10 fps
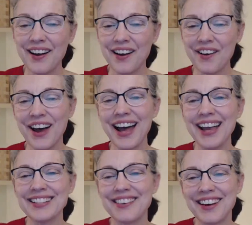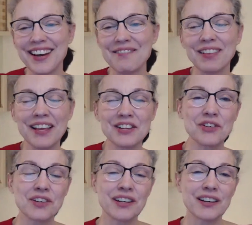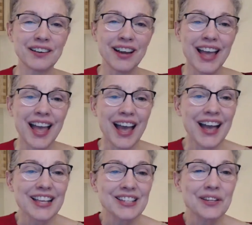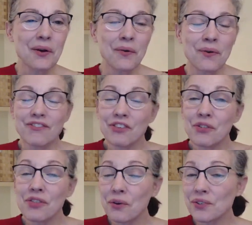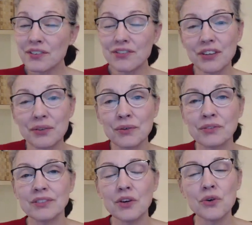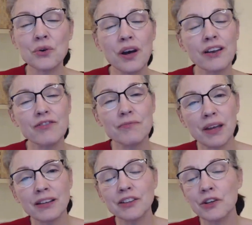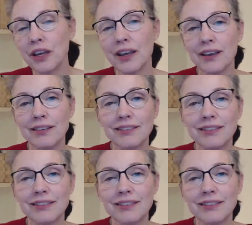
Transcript: Oh, hi, Dawn. I'm glad you're here. So, for those of you who have been looking